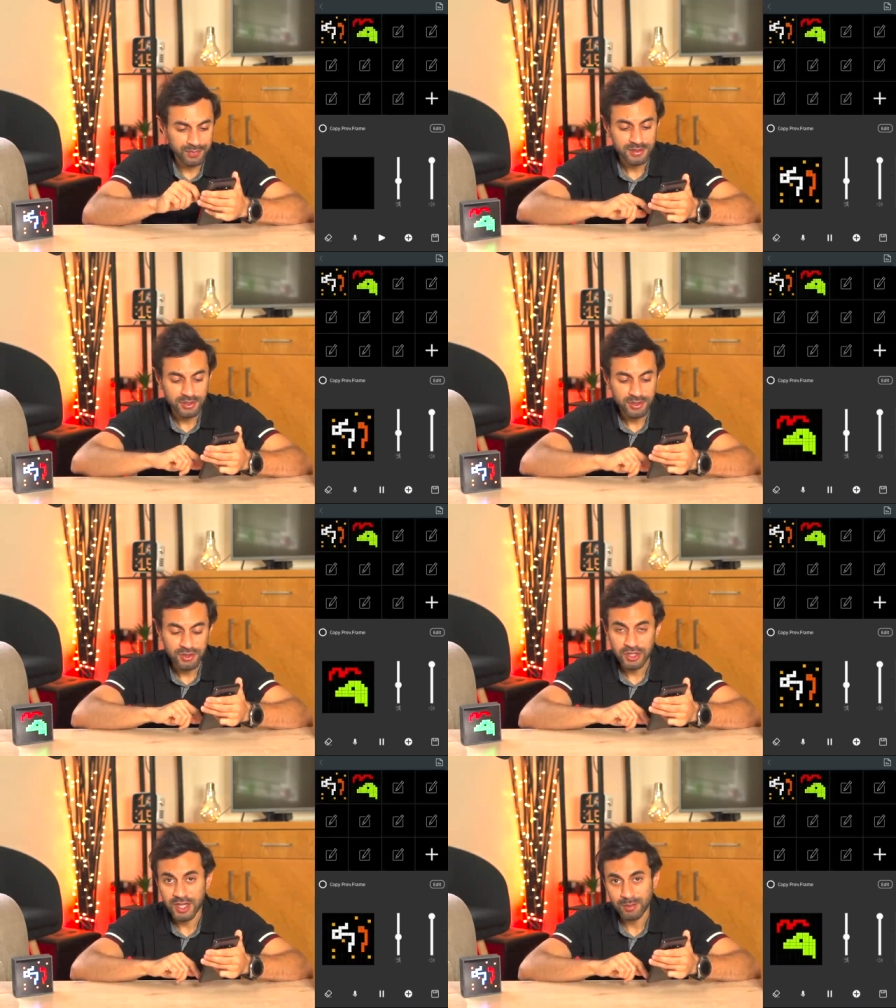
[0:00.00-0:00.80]
So as soon
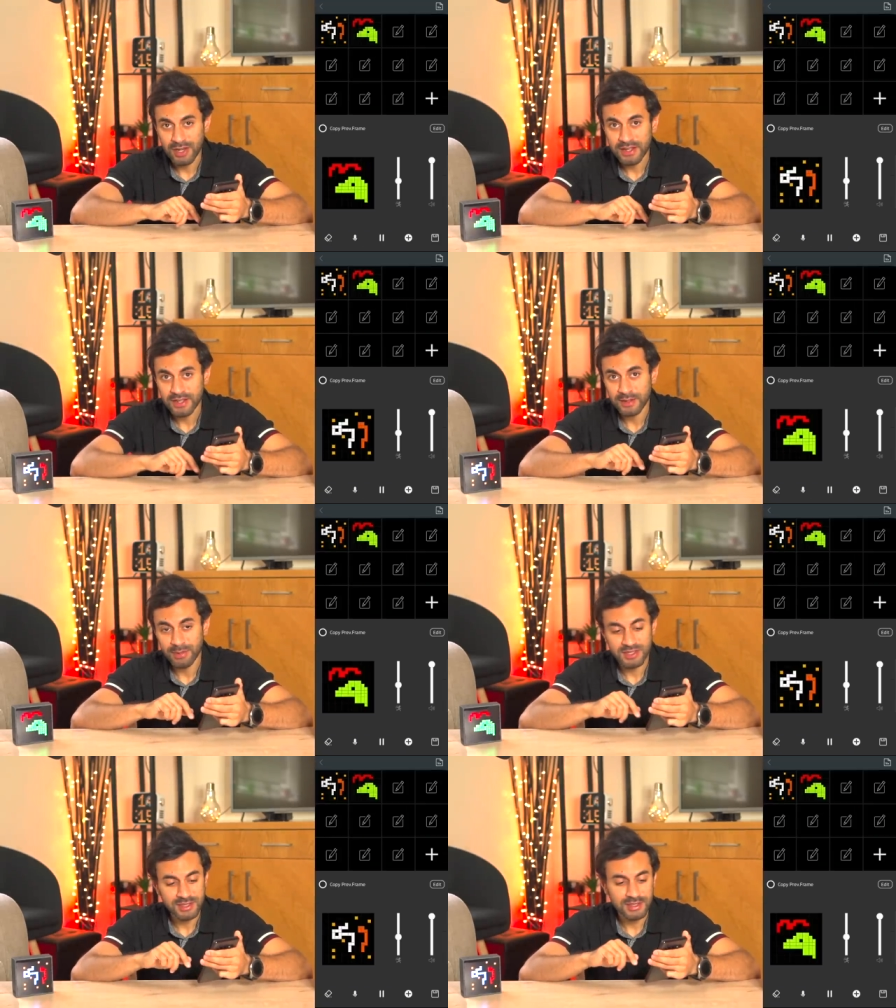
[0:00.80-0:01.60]
as you hit play, it
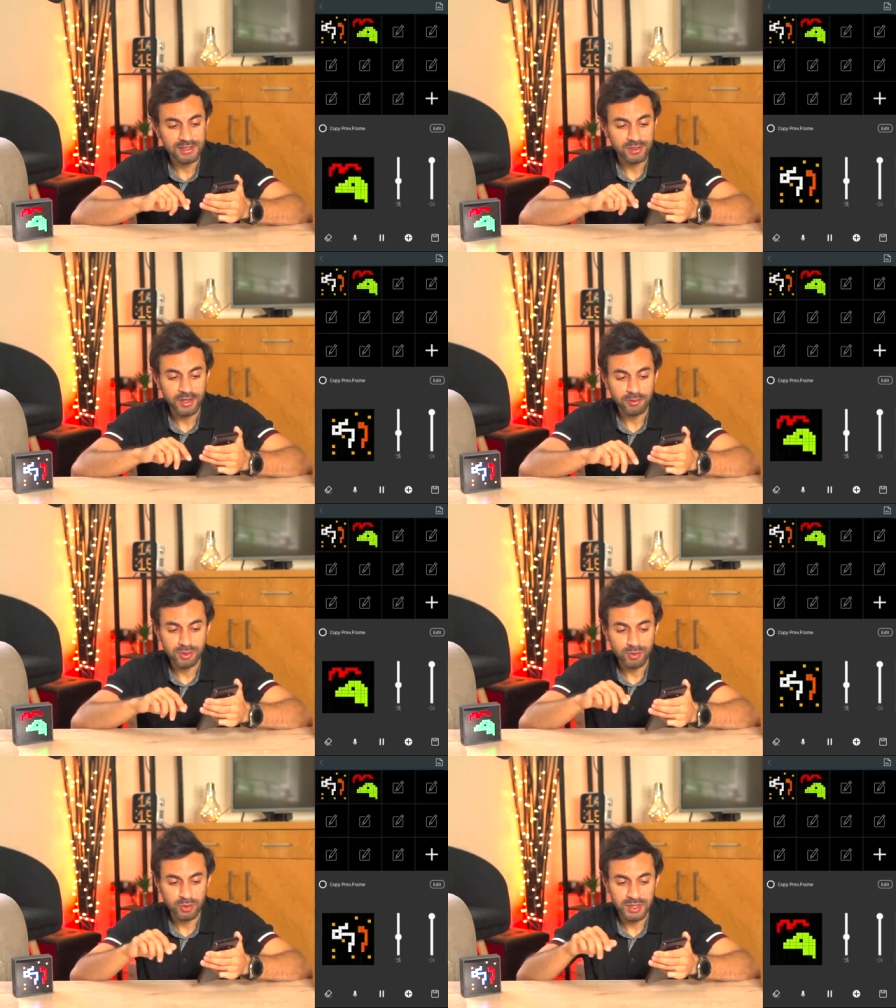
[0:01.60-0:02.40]
basically cycles
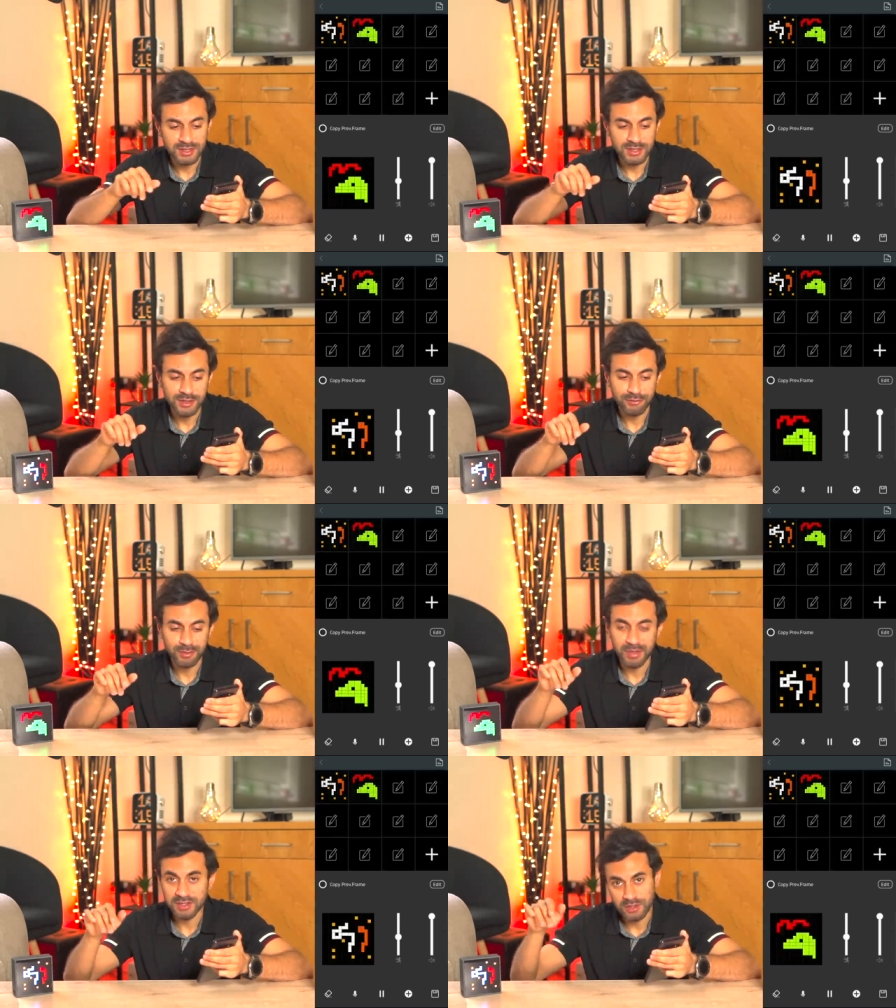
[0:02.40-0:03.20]
between the
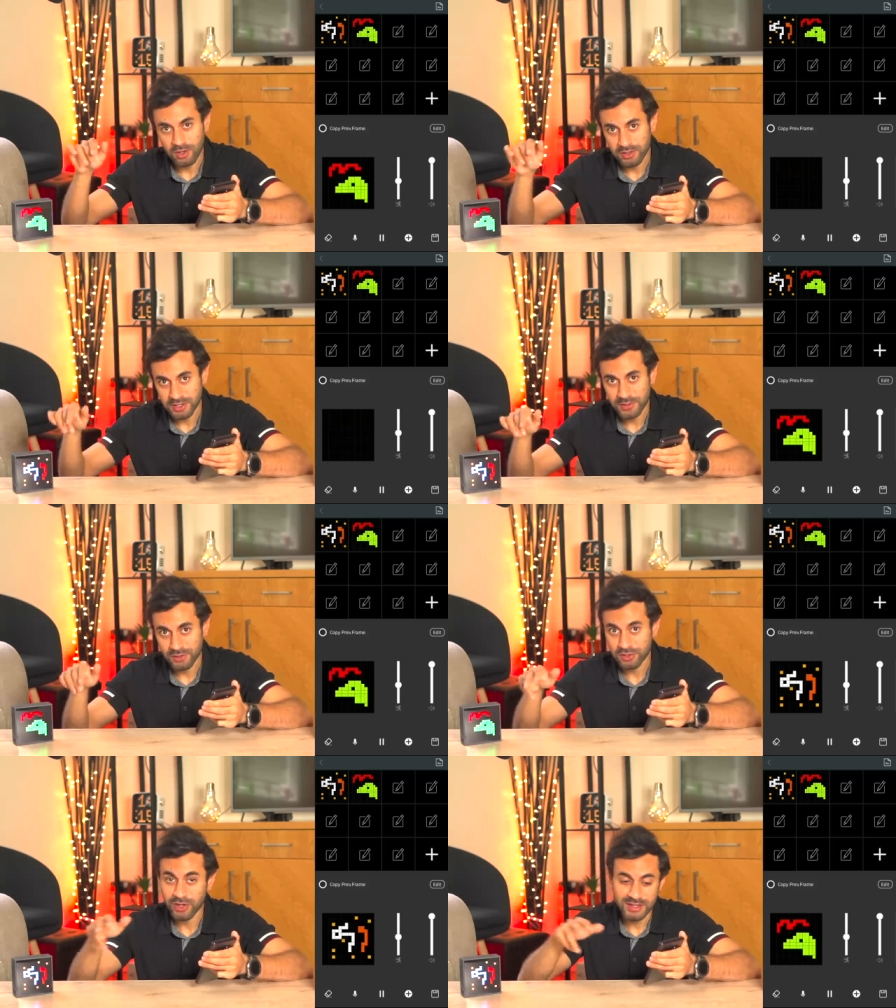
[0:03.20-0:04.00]
different pixel arts that you've
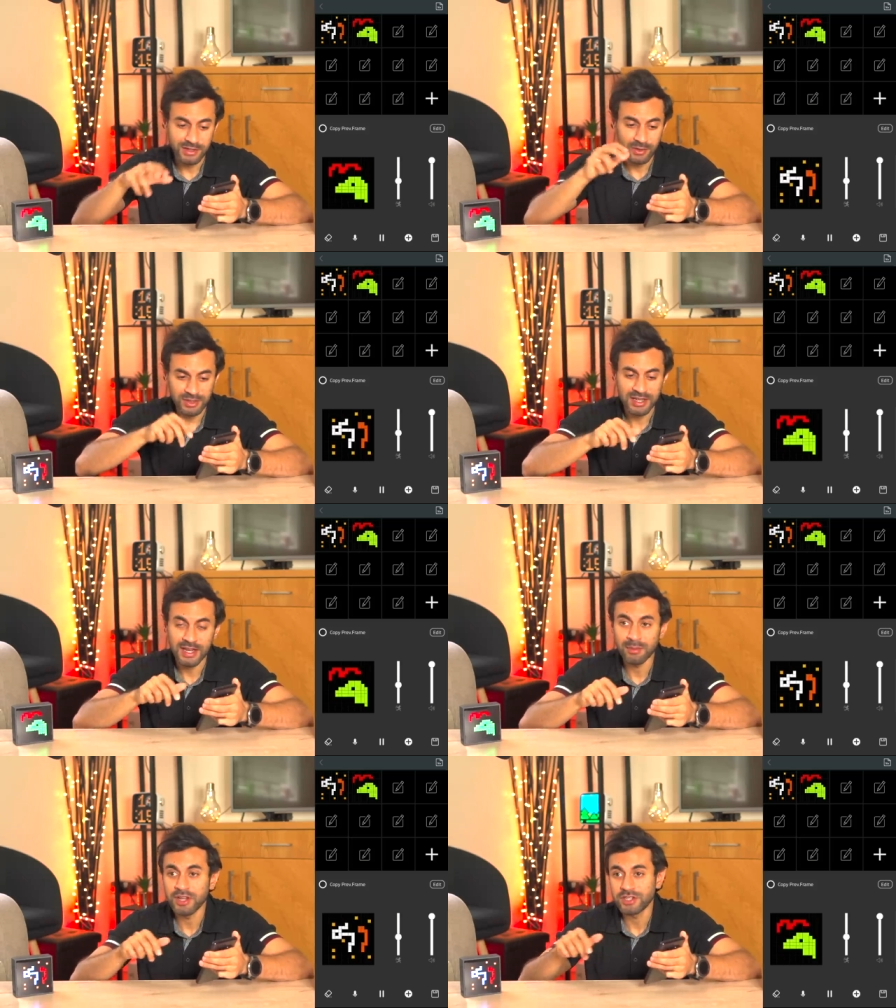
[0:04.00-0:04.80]
just created on the
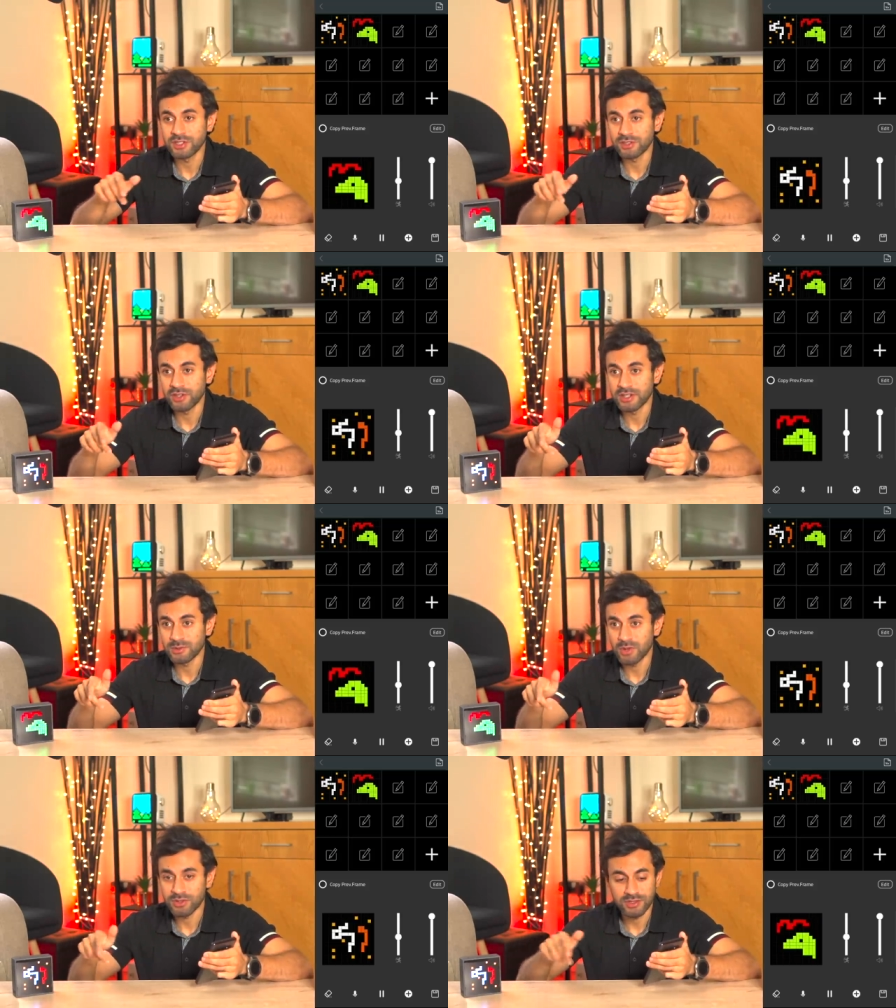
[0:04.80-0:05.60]
animation screen as well.